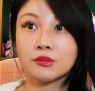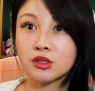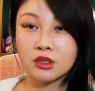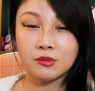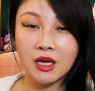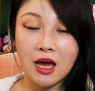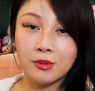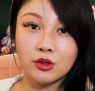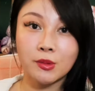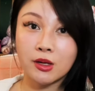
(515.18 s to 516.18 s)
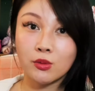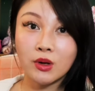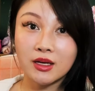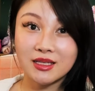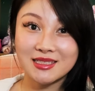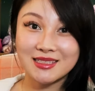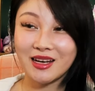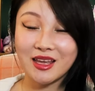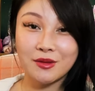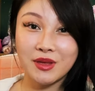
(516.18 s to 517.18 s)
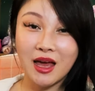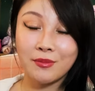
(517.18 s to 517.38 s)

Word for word: I'm just going to be happy no matter what, then I can be